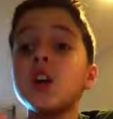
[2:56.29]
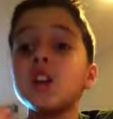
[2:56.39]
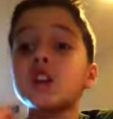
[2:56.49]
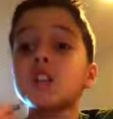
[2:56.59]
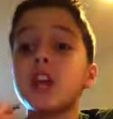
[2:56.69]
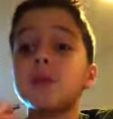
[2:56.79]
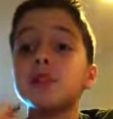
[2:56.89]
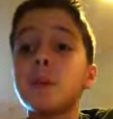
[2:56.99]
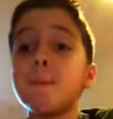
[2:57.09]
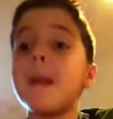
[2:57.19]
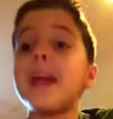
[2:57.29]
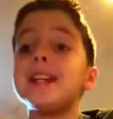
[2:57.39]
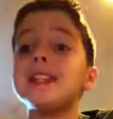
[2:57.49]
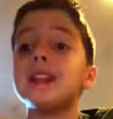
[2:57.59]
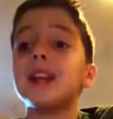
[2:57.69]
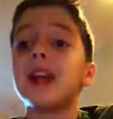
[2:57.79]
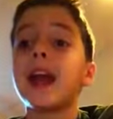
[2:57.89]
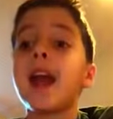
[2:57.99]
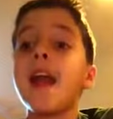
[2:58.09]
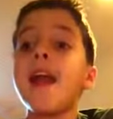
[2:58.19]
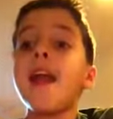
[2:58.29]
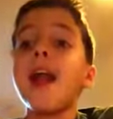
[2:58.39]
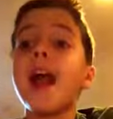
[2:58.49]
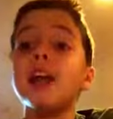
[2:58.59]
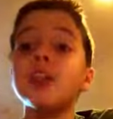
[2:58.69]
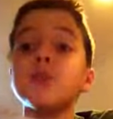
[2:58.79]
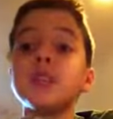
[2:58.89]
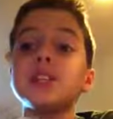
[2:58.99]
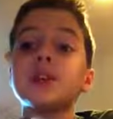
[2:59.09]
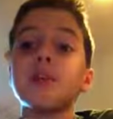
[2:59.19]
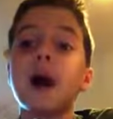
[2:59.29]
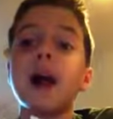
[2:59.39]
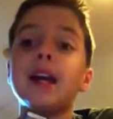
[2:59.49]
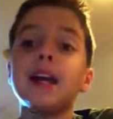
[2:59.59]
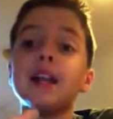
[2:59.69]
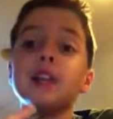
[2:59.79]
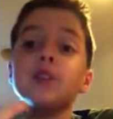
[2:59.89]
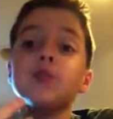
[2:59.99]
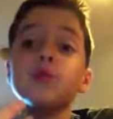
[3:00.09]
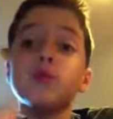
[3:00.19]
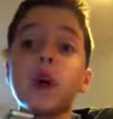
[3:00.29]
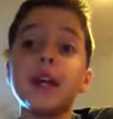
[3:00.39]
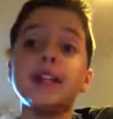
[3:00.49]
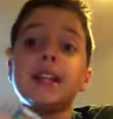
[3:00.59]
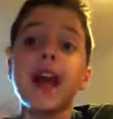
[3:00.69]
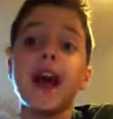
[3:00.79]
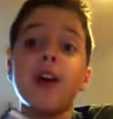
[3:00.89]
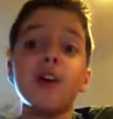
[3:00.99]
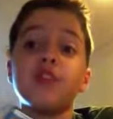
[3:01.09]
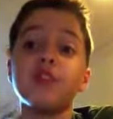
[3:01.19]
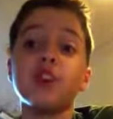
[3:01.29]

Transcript: This game is amazing, and you need to buy it right now if you